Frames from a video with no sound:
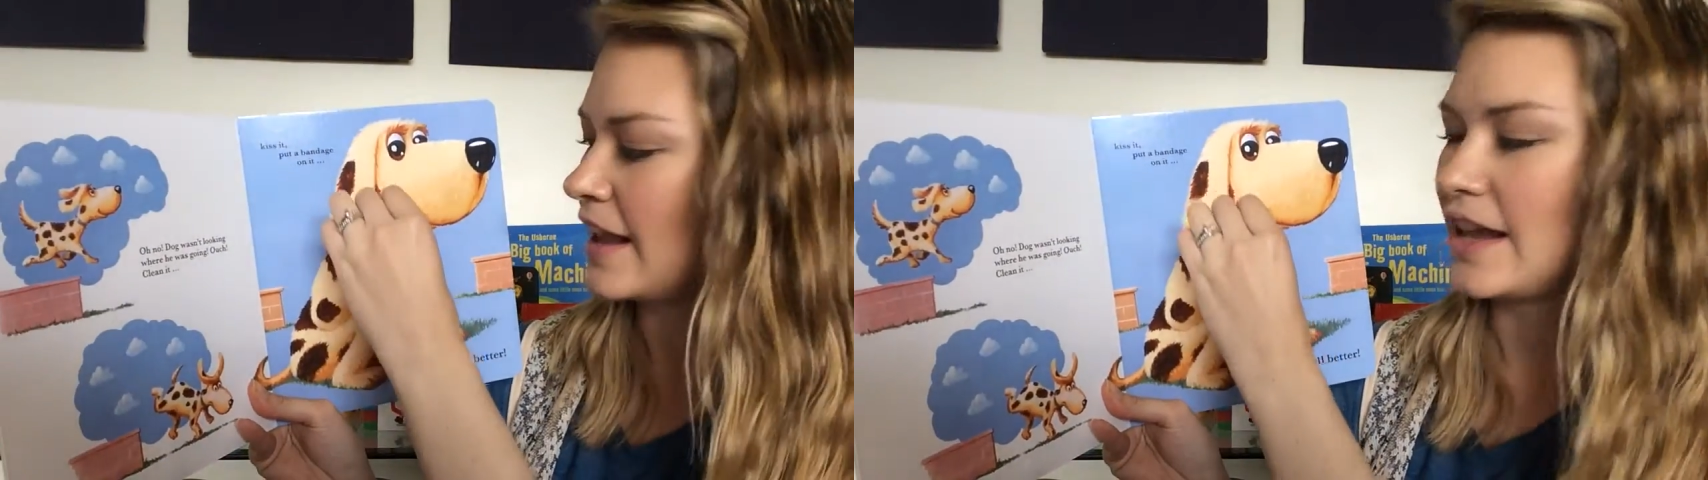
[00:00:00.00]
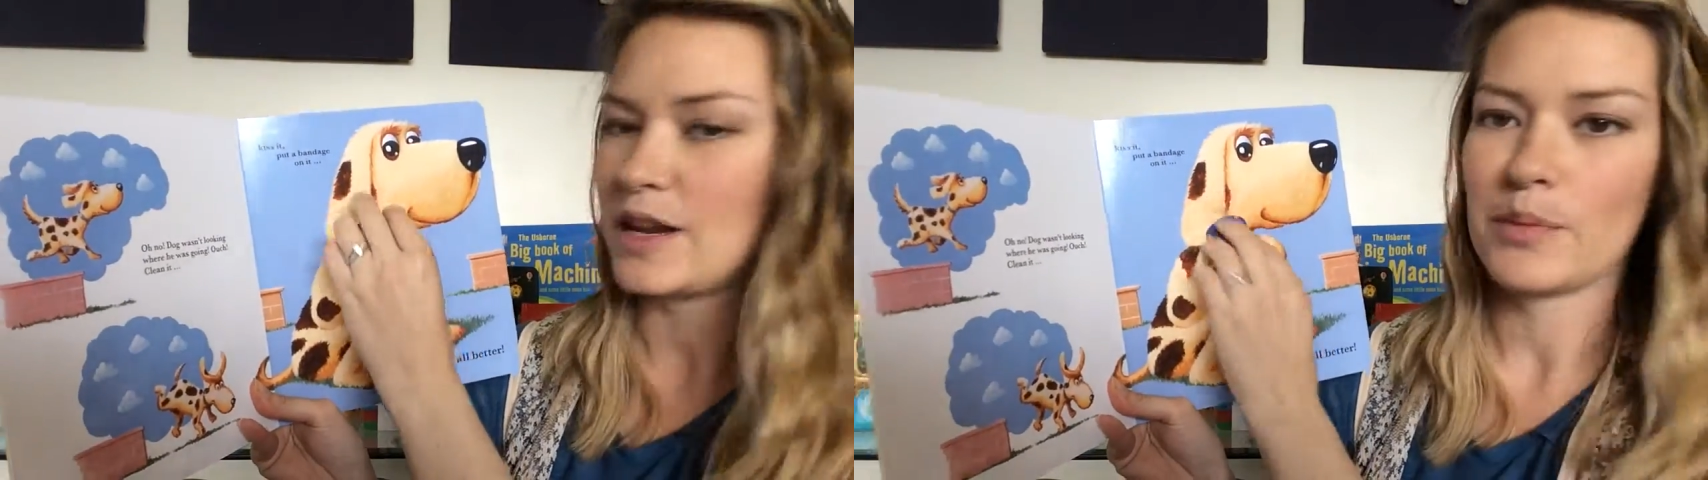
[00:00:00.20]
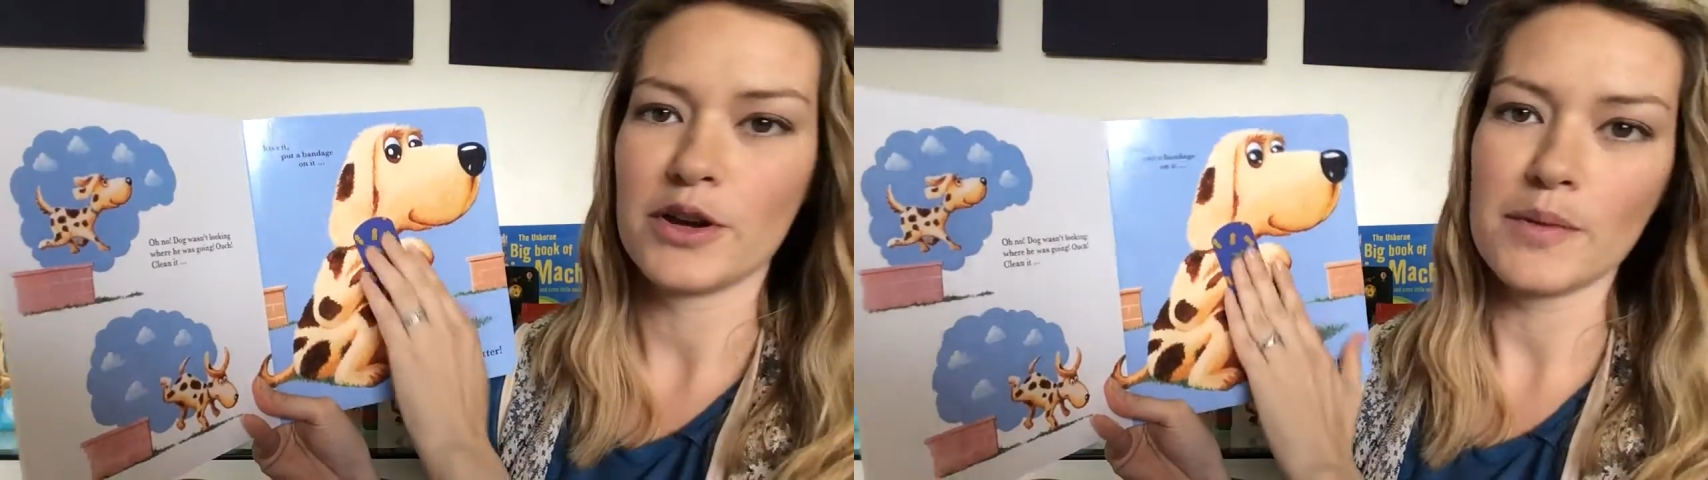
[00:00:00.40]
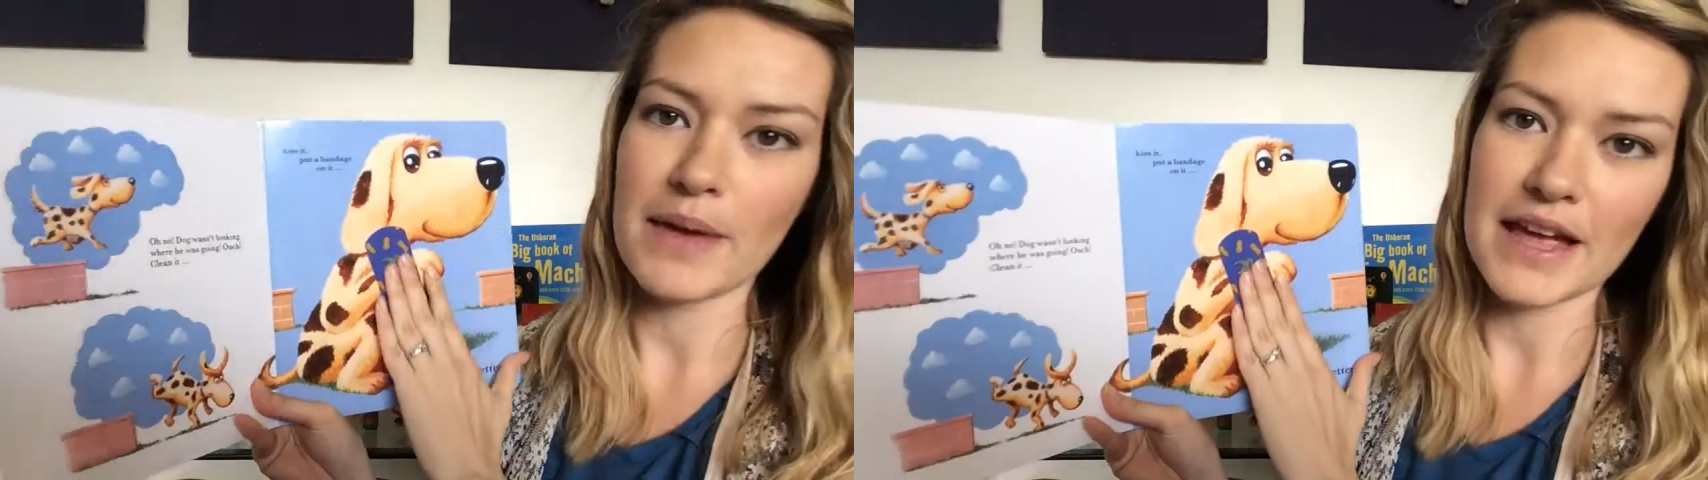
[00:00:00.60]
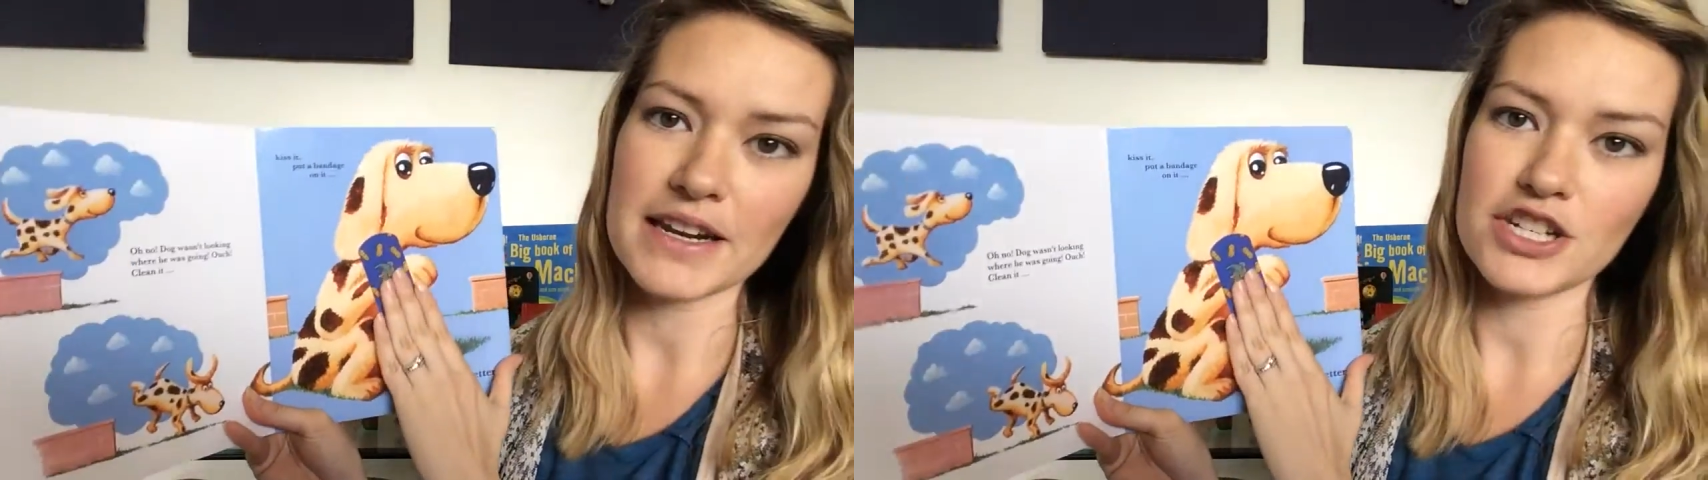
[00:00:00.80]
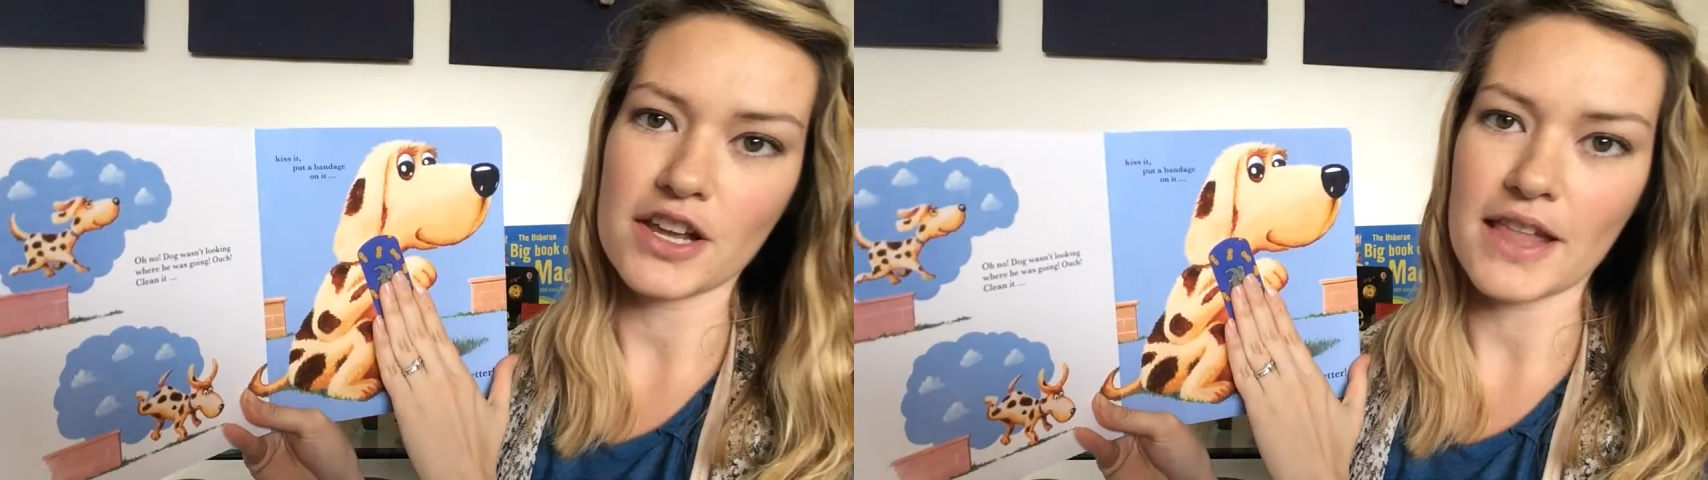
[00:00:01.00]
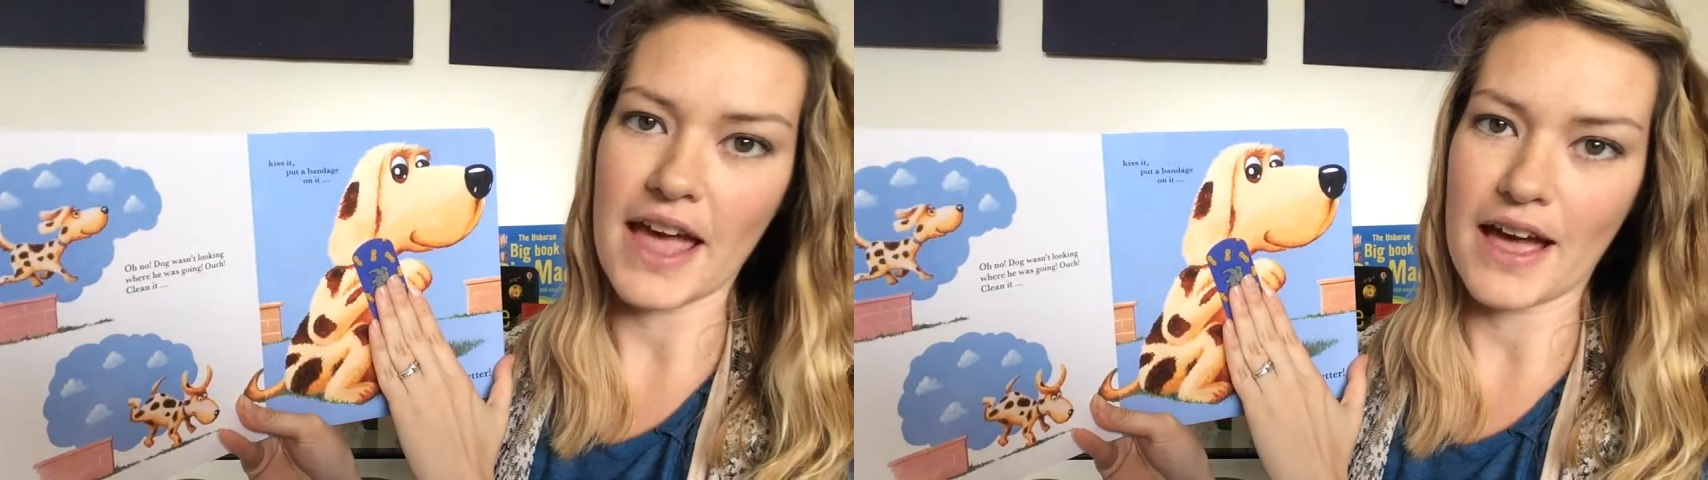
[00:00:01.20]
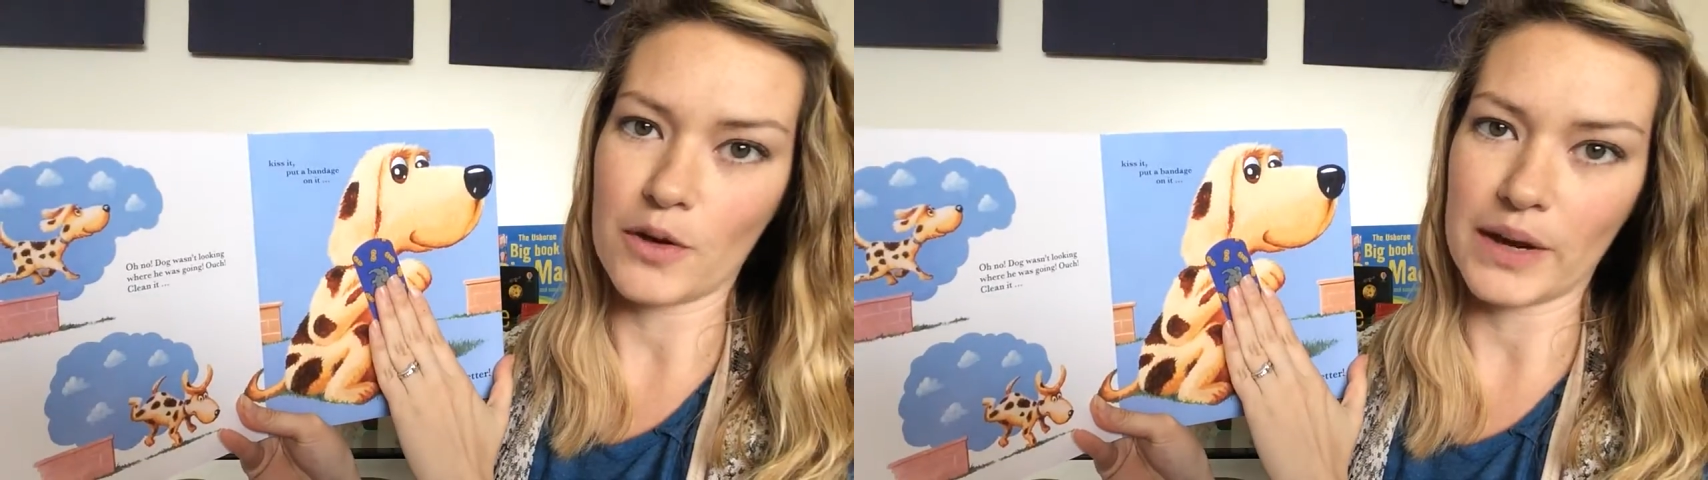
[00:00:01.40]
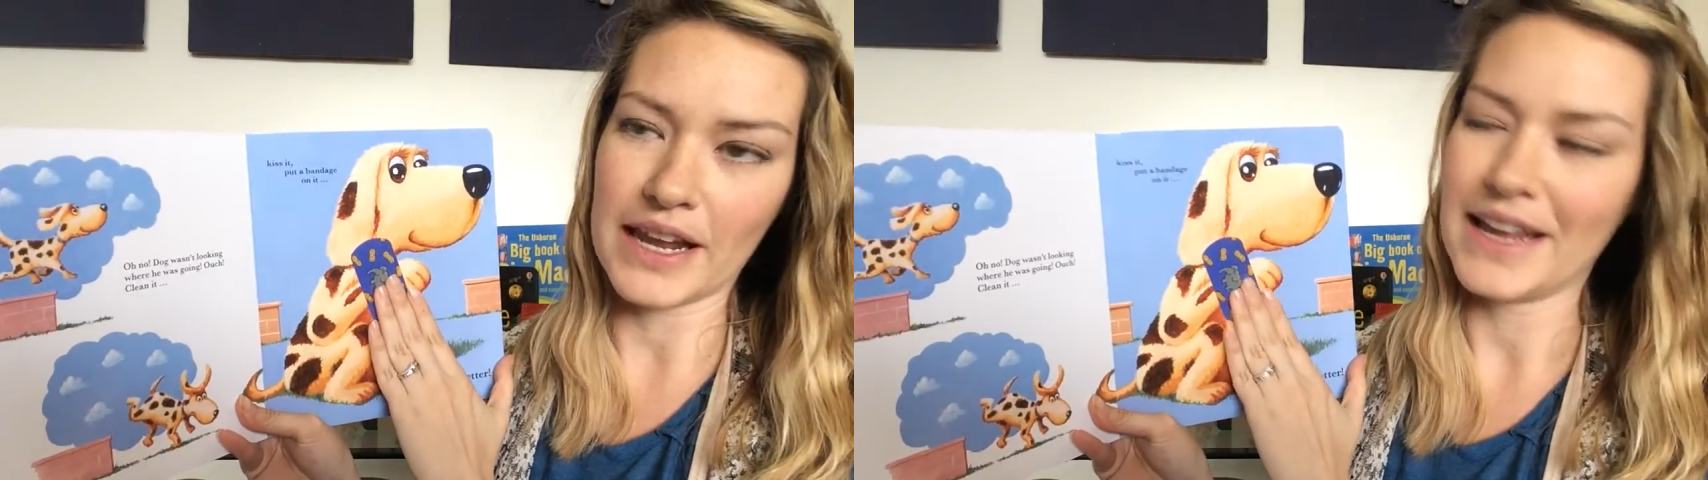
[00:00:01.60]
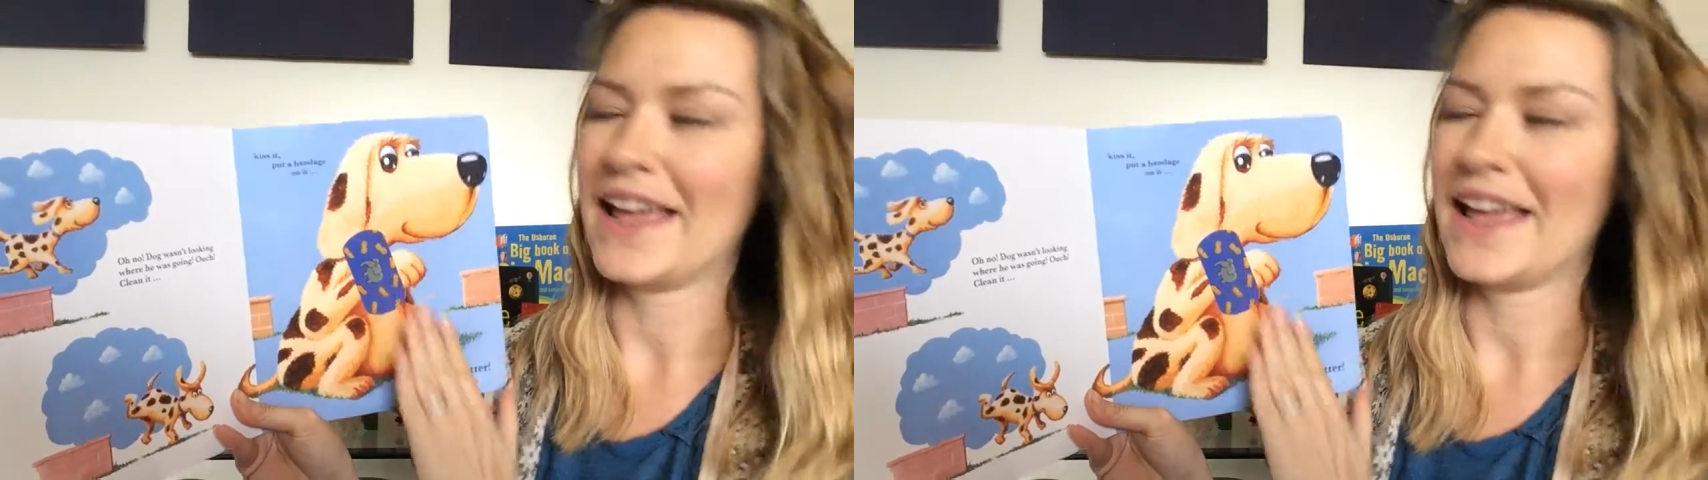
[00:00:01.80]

And you put a bandage on the owie,